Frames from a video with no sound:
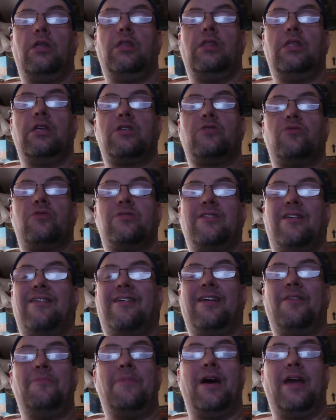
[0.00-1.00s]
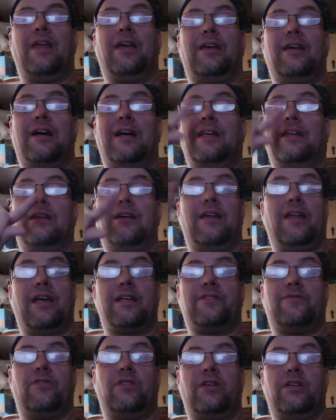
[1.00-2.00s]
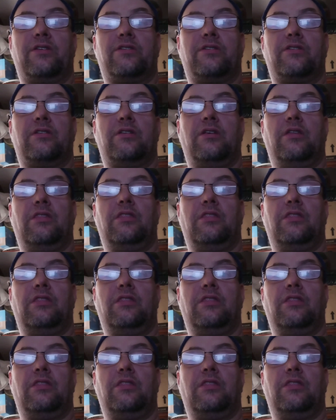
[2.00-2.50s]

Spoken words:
This was automatic. I did not ask for this.